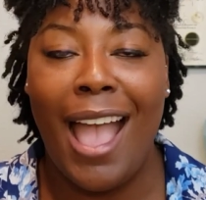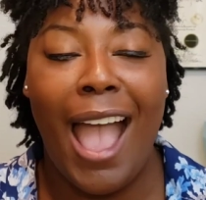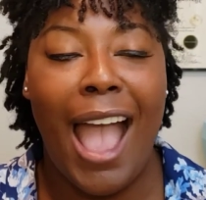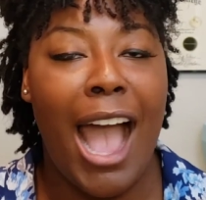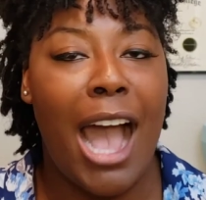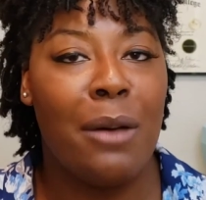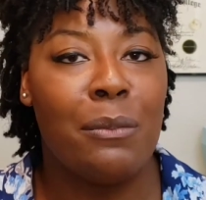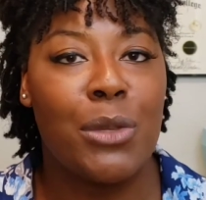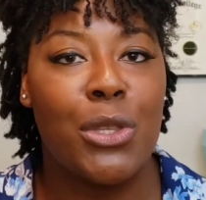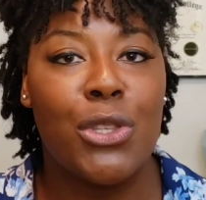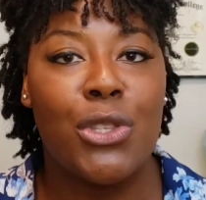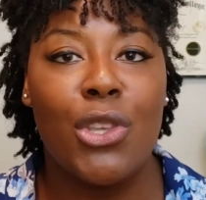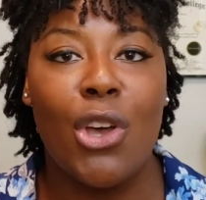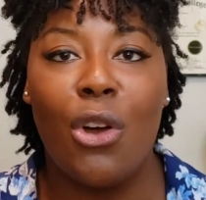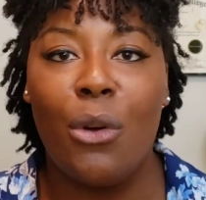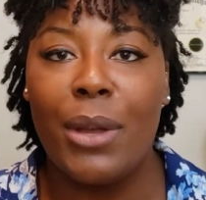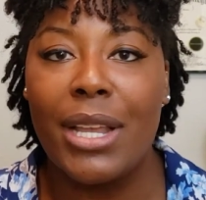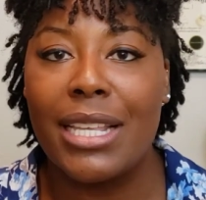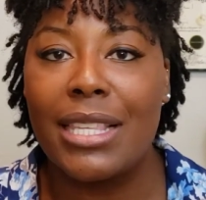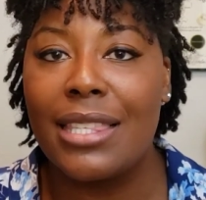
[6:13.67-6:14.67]
I'm
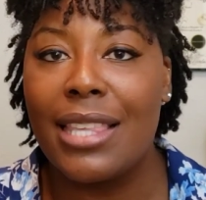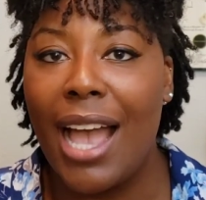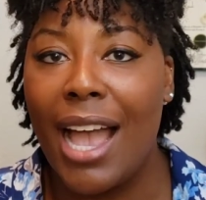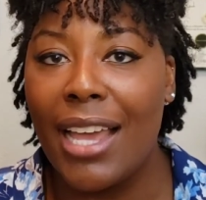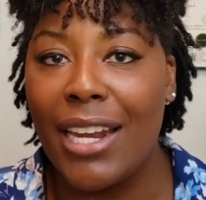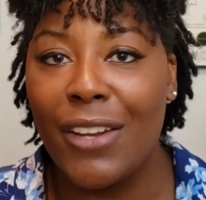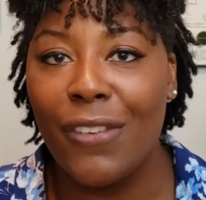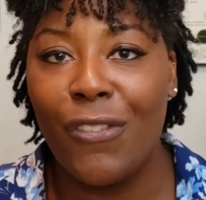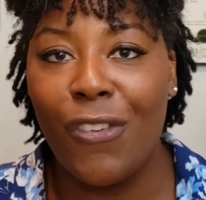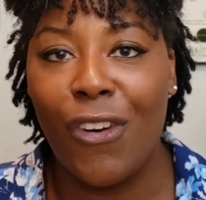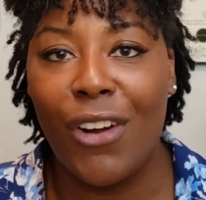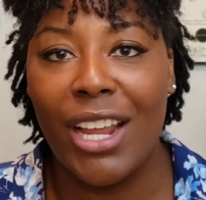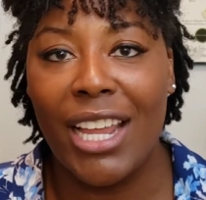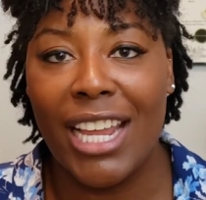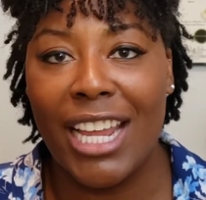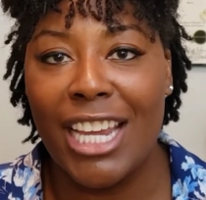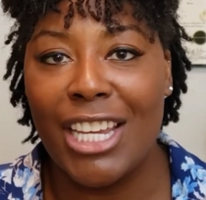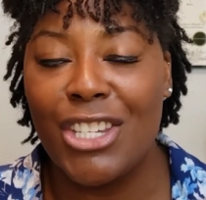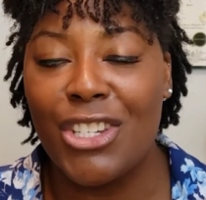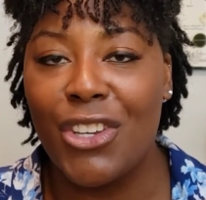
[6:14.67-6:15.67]
so excited for
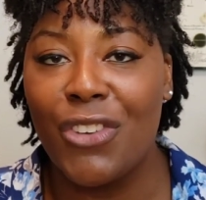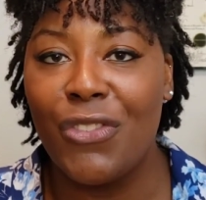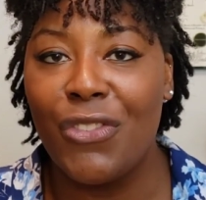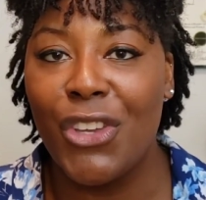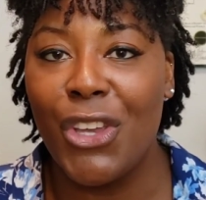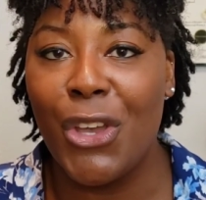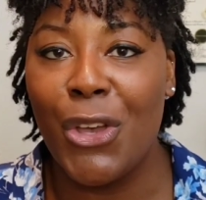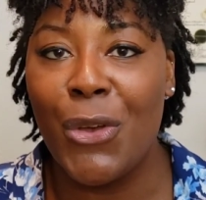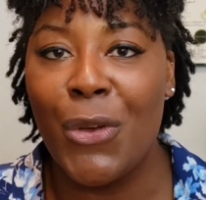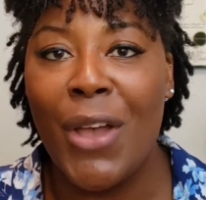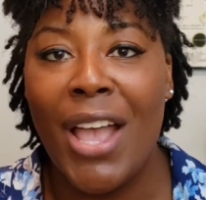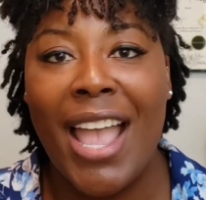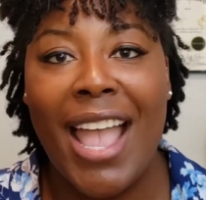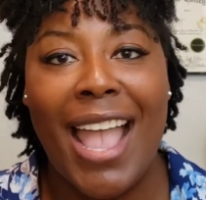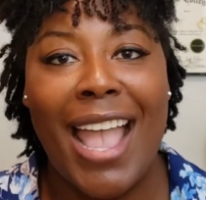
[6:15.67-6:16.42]
each of you,